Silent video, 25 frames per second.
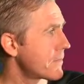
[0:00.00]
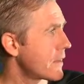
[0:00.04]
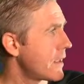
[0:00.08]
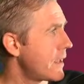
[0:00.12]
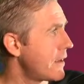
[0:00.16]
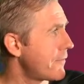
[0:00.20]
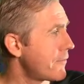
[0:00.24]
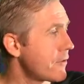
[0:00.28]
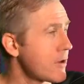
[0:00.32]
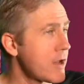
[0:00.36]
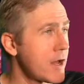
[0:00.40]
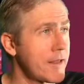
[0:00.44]

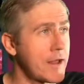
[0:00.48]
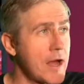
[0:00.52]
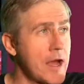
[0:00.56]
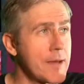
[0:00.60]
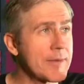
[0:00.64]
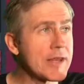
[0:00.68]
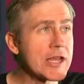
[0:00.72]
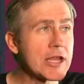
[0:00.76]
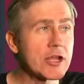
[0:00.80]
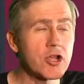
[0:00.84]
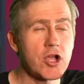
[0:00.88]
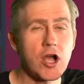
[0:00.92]
If you're not, I'm
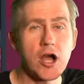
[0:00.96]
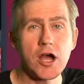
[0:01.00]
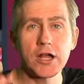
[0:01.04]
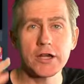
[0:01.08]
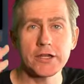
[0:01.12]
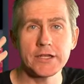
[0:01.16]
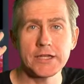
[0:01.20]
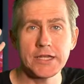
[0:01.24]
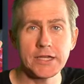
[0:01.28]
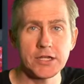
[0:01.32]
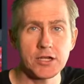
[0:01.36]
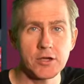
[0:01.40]
in
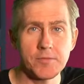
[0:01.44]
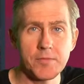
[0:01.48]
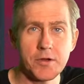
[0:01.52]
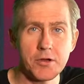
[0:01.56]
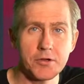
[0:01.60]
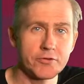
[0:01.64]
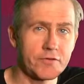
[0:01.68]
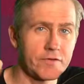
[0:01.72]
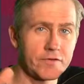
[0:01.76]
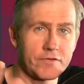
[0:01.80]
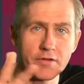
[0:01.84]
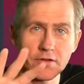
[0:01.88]
incognito
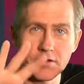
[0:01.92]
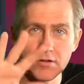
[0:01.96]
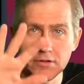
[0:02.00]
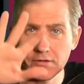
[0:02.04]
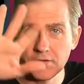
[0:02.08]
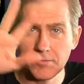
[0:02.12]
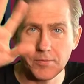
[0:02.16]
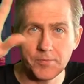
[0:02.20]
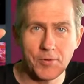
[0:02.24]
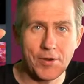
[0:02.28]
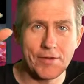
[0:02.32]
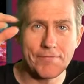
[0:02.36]
mode, just to
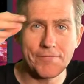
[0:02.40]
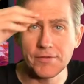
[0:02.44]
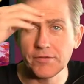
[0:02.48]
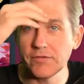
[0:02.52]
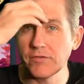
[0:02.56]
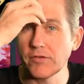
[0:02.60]
preface.